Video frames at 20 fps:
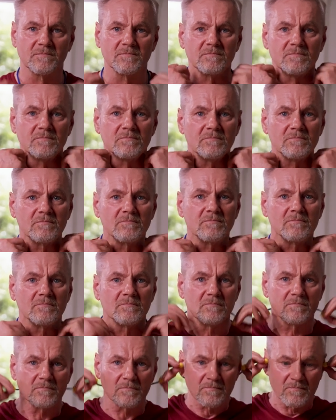
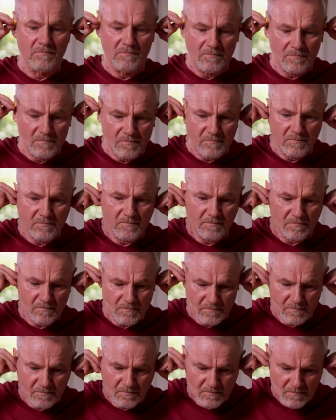
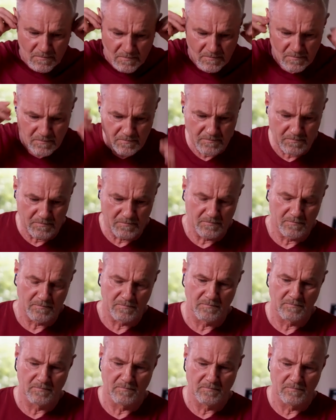
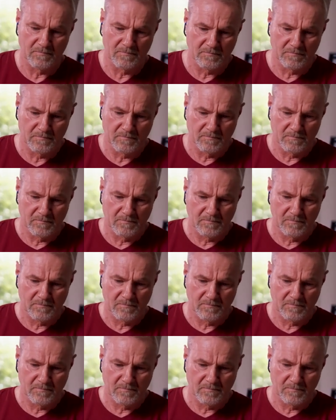Nobody speaks.